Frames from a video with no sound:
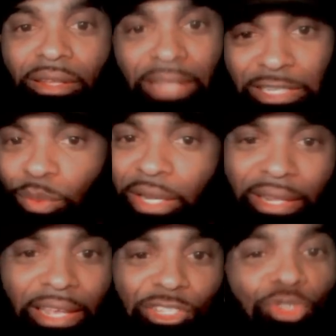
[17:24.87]
That's what it
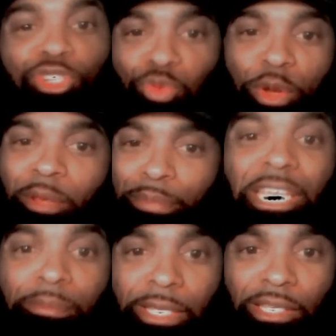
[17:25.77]
is. You just want to
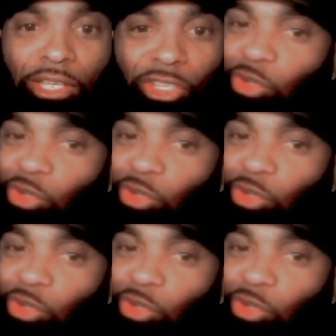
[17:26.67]
be me.